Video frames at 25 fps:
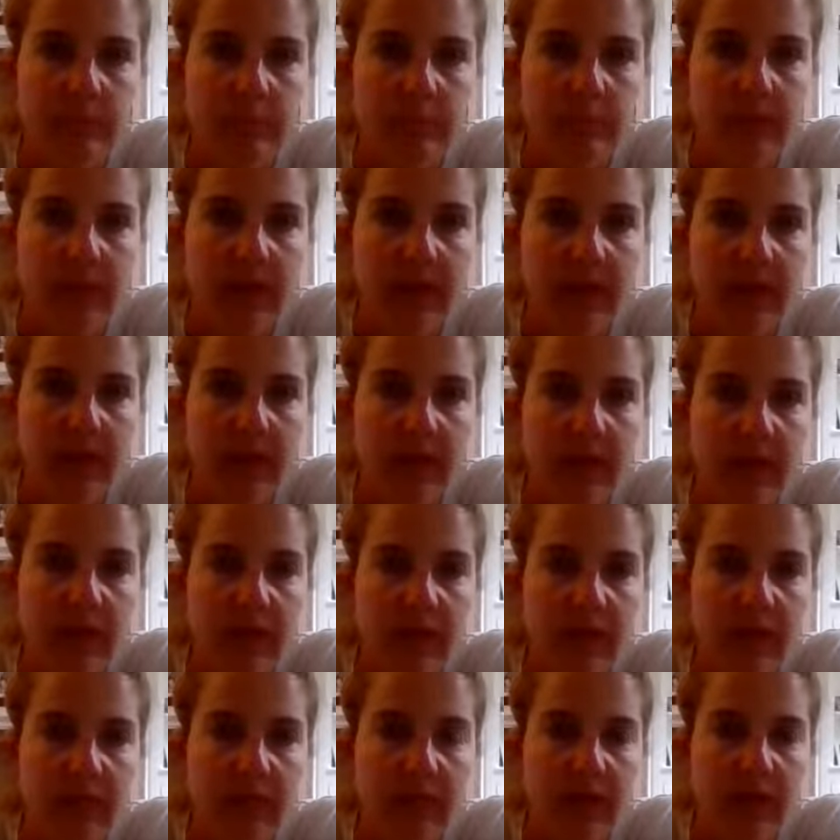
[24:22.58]
Bend the
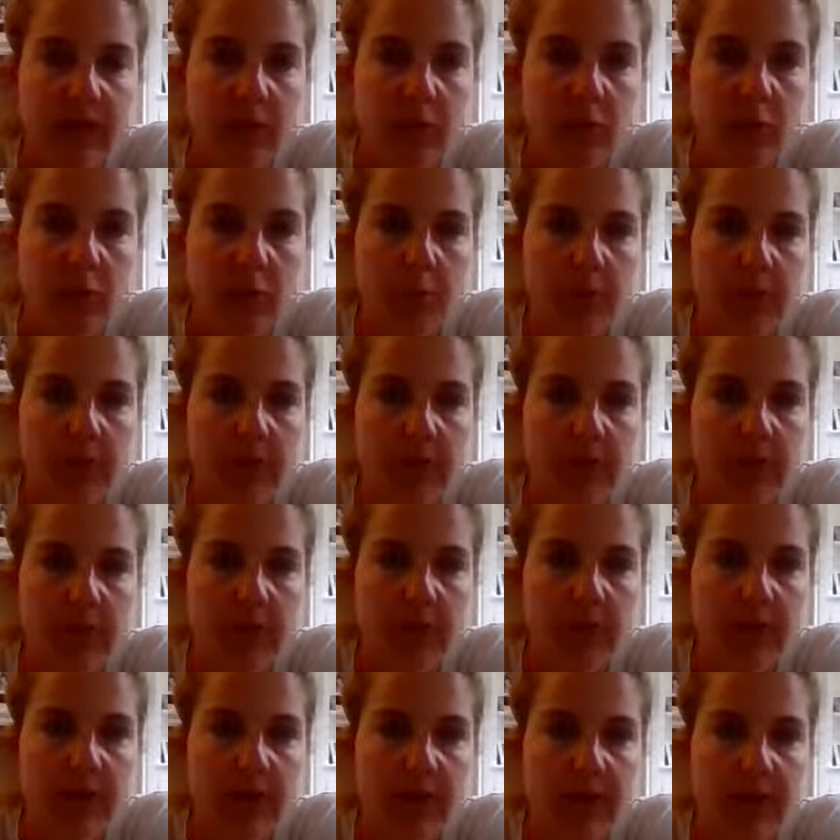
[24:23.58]
left knee, open up
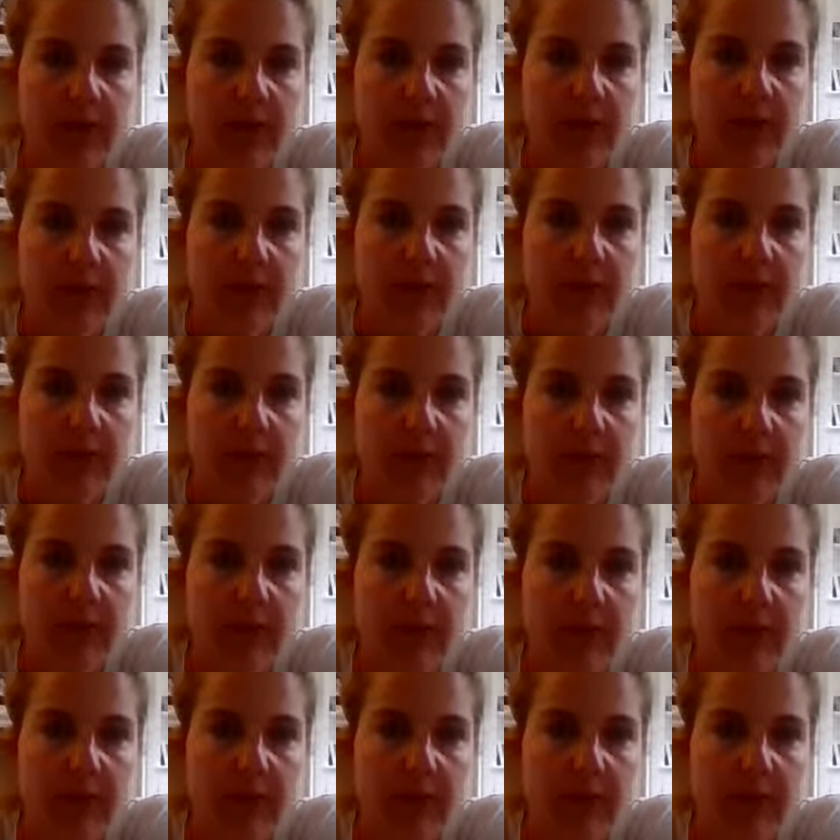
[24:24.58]
the left hip.